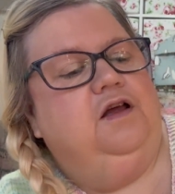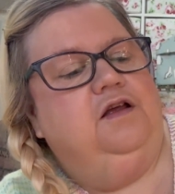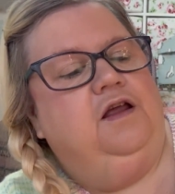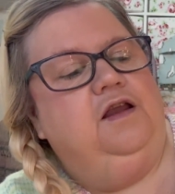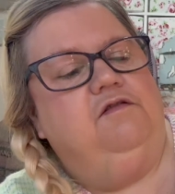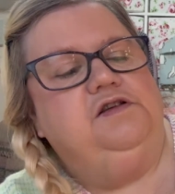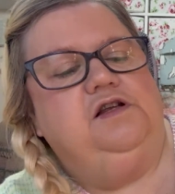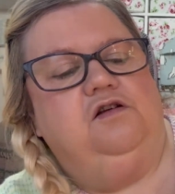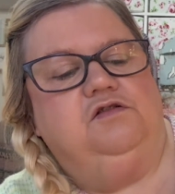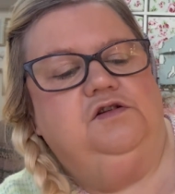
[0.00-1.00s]
And there is
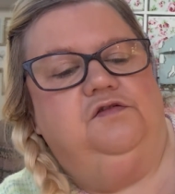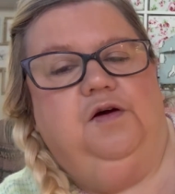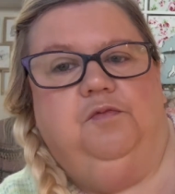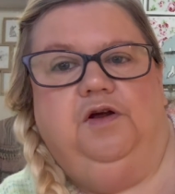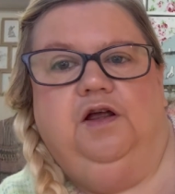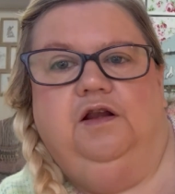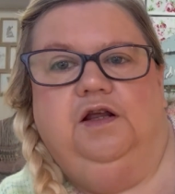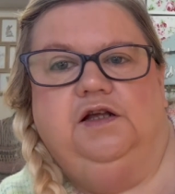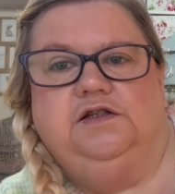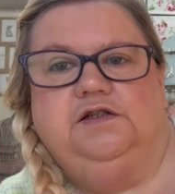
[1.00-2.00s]
a lot of fabric in
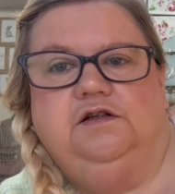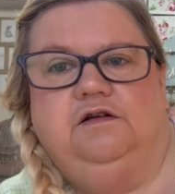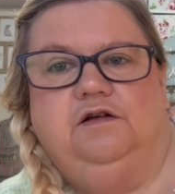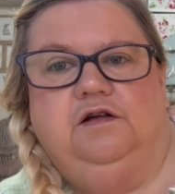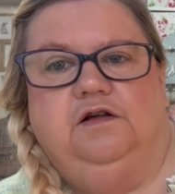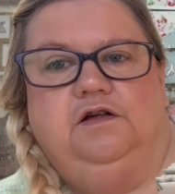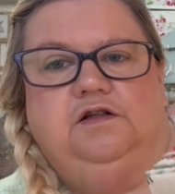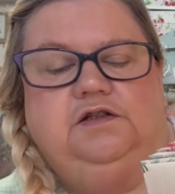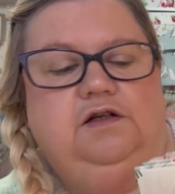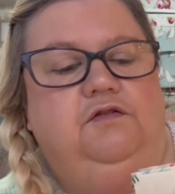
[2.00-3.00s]
this.
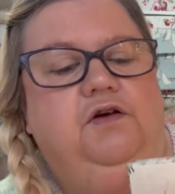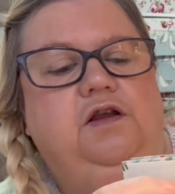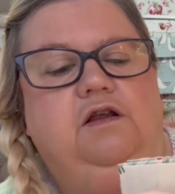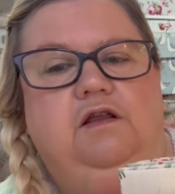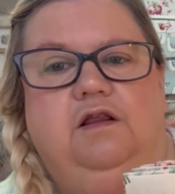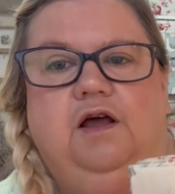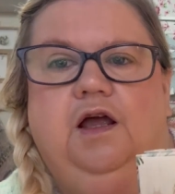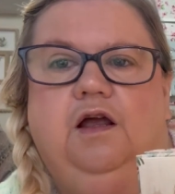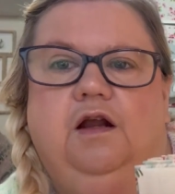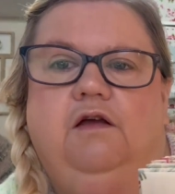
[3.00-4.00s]
So if I do
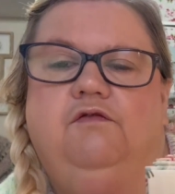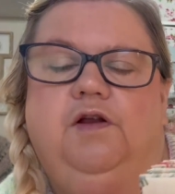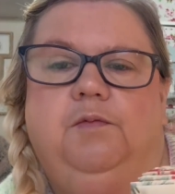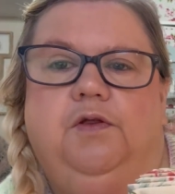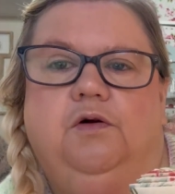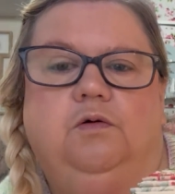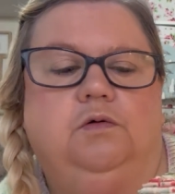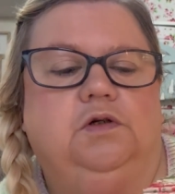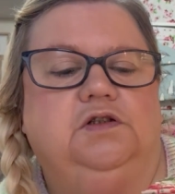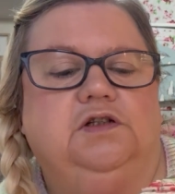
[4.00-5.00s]
that, can I flip the
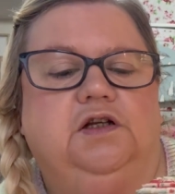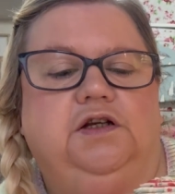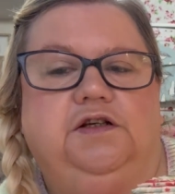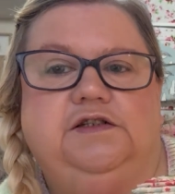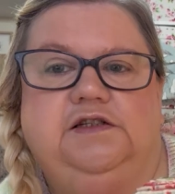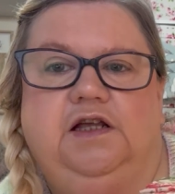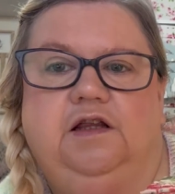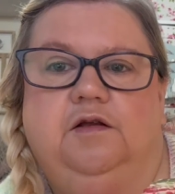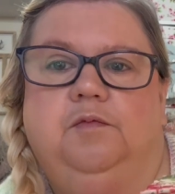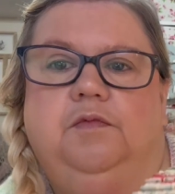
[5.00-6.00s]
corners? Can you see
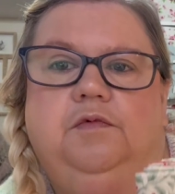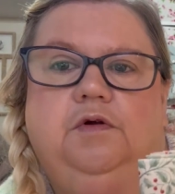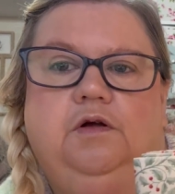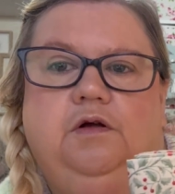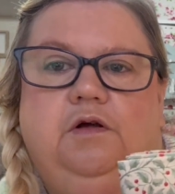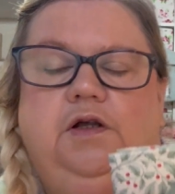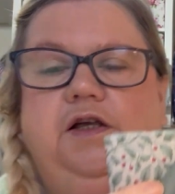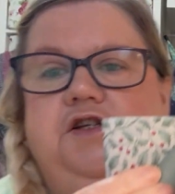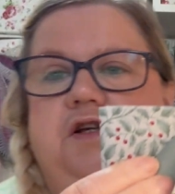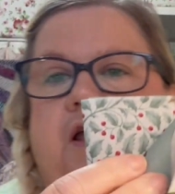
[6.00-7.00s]
them?
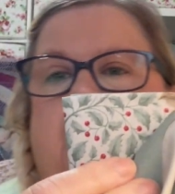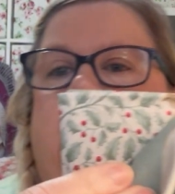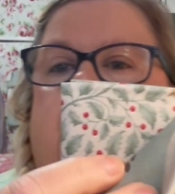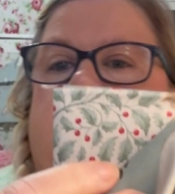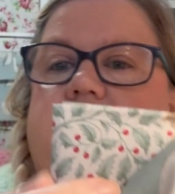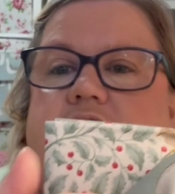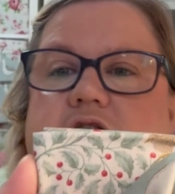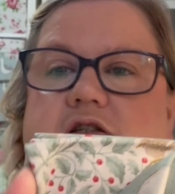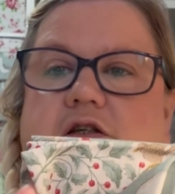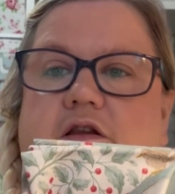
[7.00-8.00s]
Yes, you can. Let's
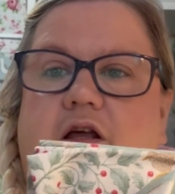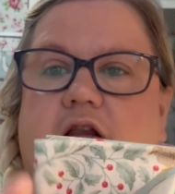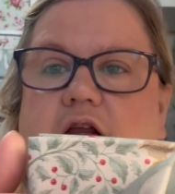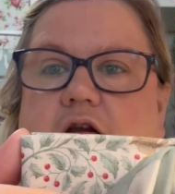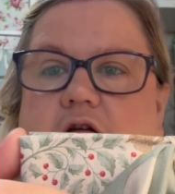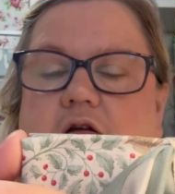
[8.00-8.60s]
just do that then.